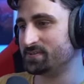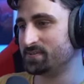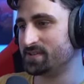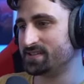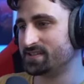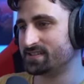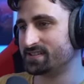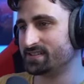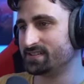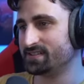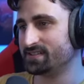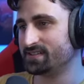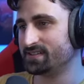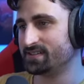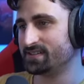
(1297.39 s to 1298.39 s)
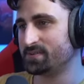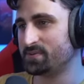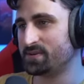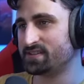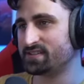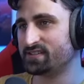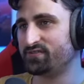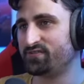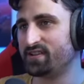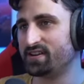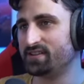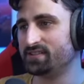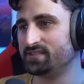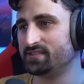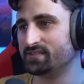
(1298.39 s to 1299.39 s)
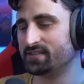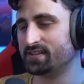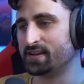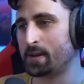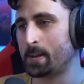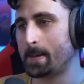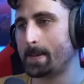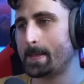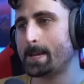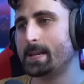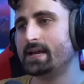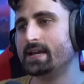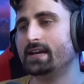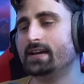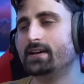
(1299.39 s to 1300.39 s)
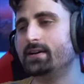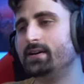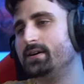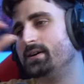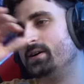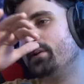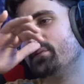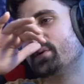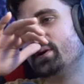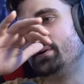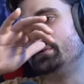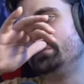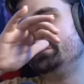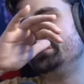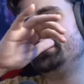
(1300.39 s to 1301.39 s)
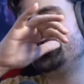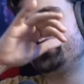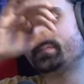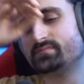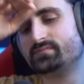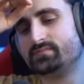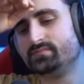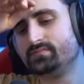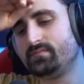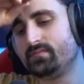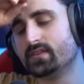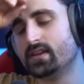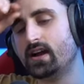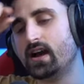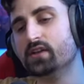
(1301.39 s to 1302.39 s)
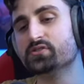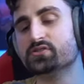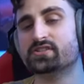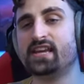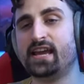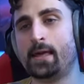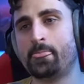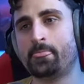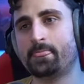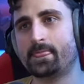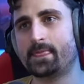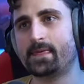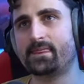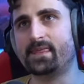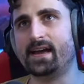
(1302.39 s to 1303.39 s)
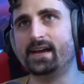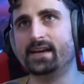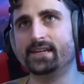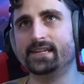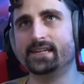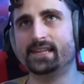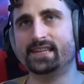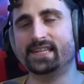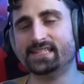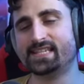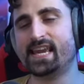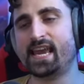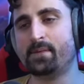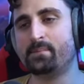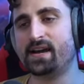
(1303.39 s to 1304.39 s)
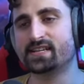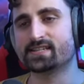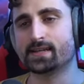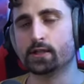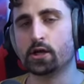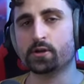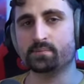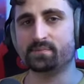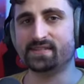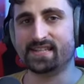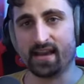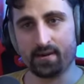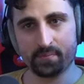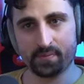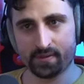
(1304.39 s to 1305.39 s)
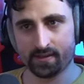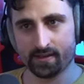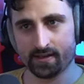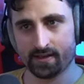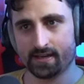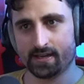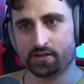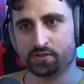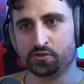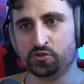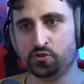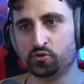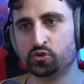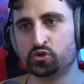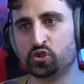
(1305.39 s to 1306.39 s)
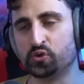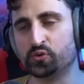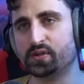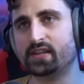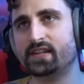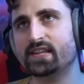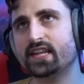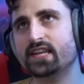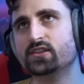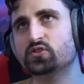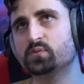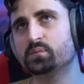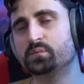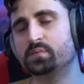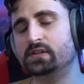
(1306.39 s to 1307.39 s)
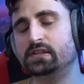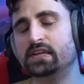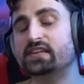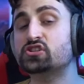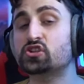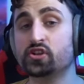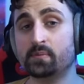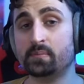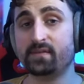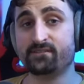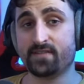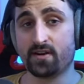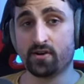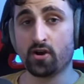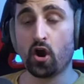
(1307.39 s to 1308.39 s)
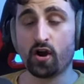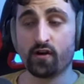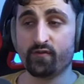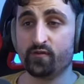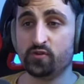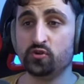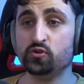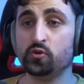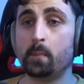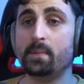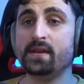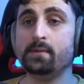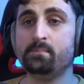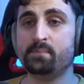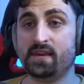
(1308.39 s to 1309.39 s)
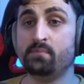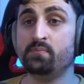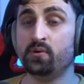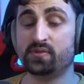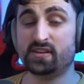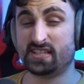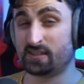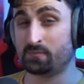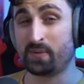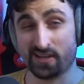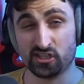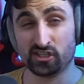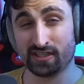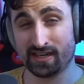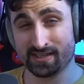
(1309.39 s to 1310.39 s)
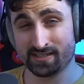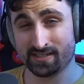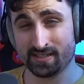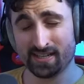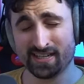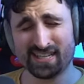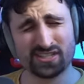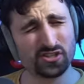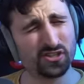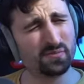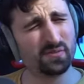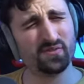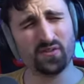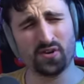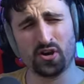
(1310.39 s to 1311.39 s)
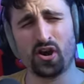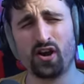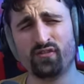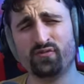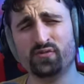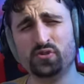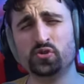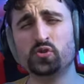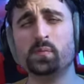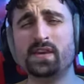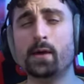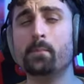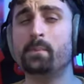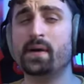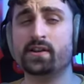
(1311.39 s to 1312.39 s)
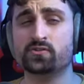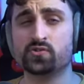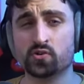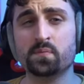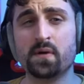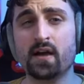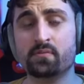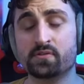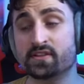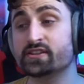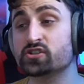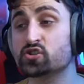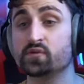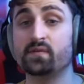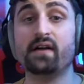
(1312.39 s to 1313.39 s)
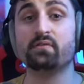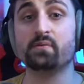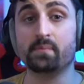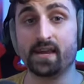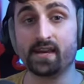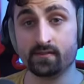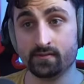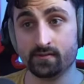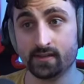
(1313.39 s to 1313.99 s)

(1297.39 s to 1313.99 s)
What is the what is the final thing? Uh, overall, understand that this game has a lot of depth. You don't need to, it's going to be very hard for you to beat people that specialize. It's going to be very hard for you to be a better survivor than a survivor main.